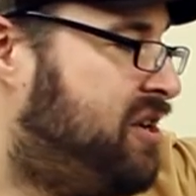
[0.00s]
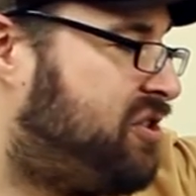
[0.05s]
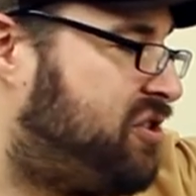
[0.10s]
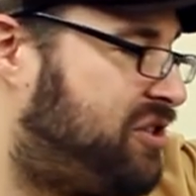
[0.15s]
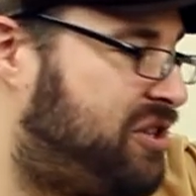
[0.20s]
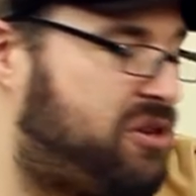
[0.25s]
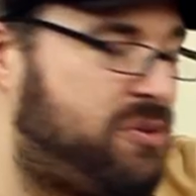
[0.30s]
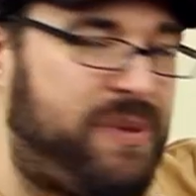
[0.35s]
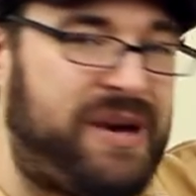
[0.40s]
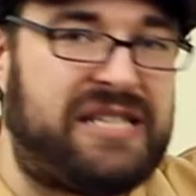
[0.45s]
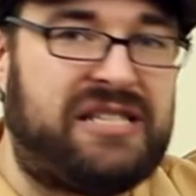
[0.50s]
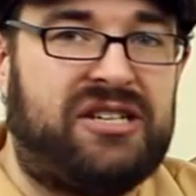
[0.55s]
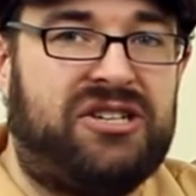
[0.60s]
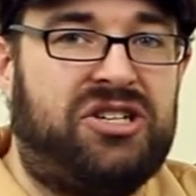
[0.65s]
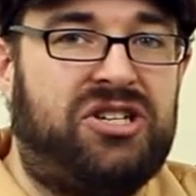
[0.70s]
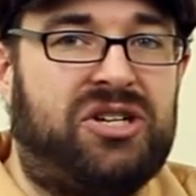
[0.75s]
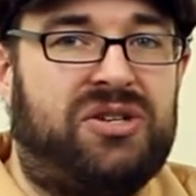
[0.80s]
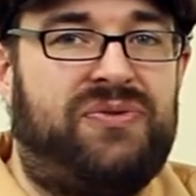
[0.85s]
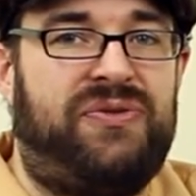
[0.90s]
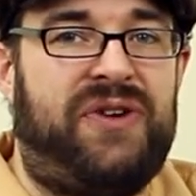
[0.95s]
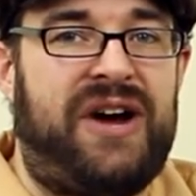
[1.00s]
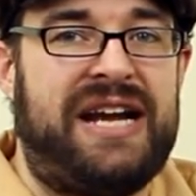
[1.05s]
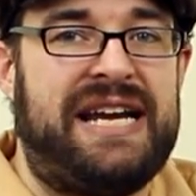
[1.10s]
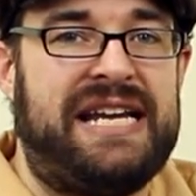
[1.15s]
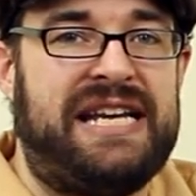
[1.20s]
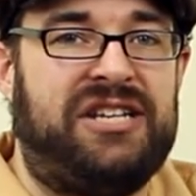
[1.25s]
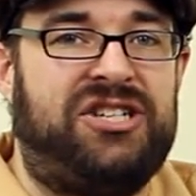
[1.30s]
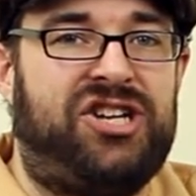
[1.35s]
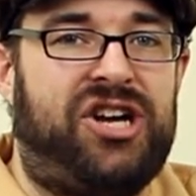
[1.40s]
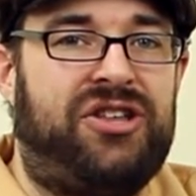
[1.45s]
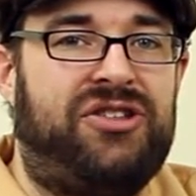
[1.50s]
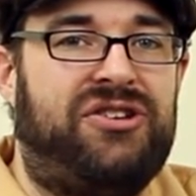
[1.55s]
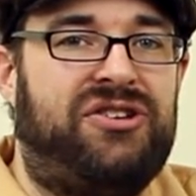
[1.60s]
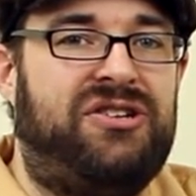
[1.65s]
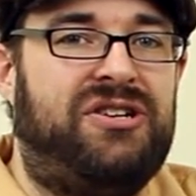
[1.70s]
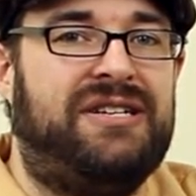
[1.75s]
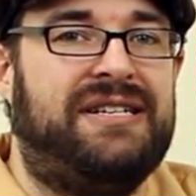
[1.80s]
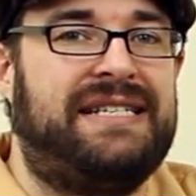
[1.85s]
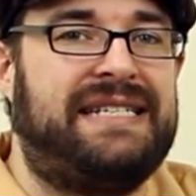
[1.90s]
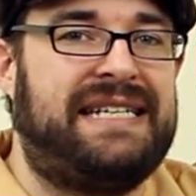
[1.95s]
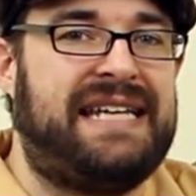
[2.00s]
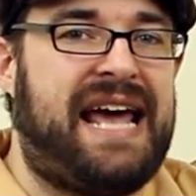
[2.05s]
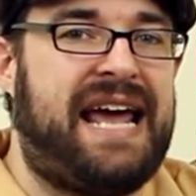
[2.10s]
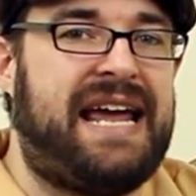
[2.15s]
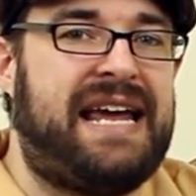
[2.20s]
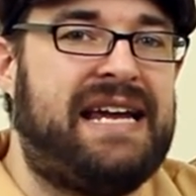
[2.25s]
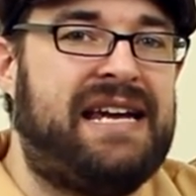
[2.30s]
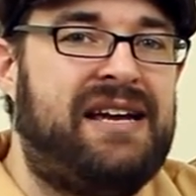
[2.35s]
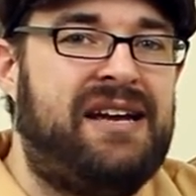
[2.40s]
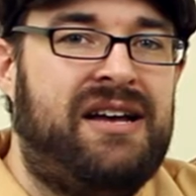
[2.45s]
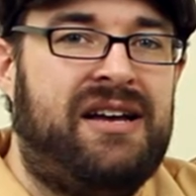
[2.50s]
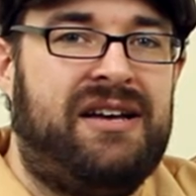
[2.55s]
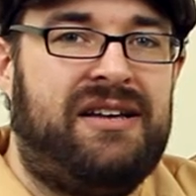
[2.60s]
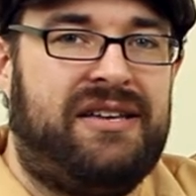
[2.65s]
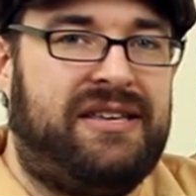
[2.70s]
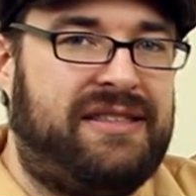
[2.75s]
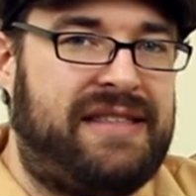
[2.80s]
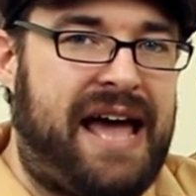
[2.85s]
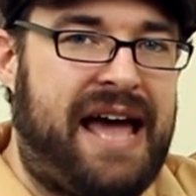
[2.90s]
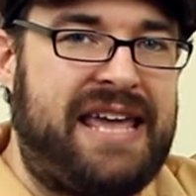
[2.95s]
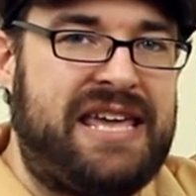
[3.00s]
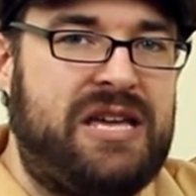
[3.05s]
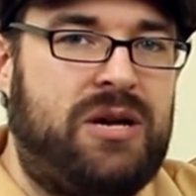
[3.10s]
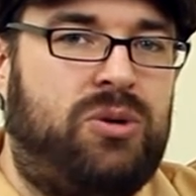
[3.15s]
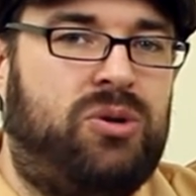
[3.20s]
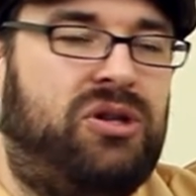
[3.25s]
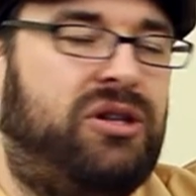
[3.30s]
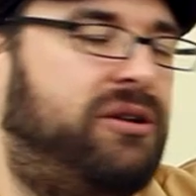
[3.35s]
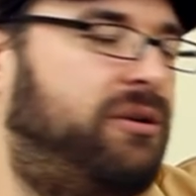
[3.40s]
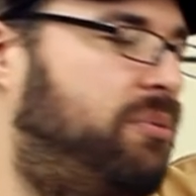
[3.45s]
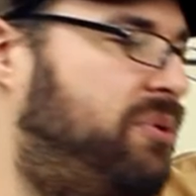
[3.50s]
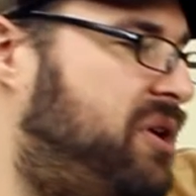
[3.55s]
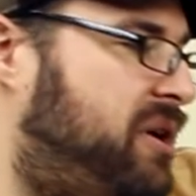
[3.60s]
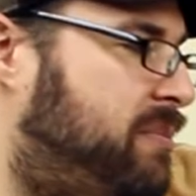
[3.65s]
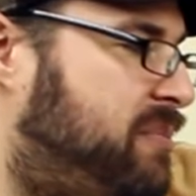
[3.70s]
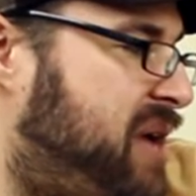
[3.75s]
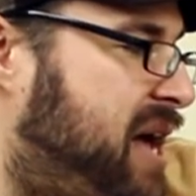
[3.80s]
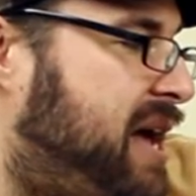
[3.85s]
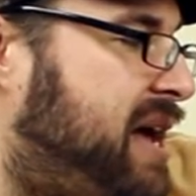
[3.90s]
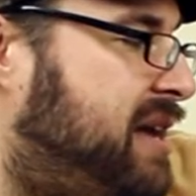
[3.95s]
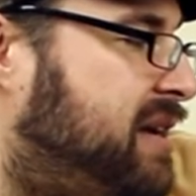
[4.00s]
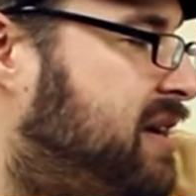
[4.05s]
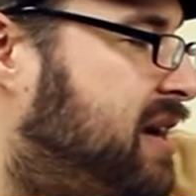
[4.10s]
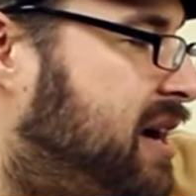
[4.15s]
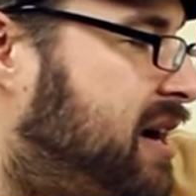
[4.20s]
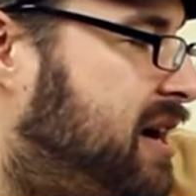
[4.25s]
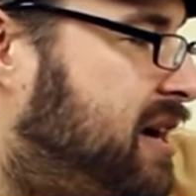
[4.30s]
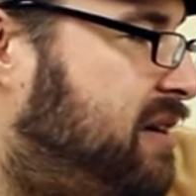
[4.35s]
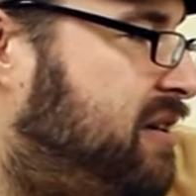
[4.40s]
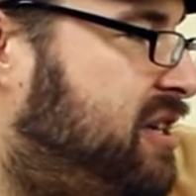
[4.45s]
So they're basically just fighting each other to stay in that equilibrium. And uh,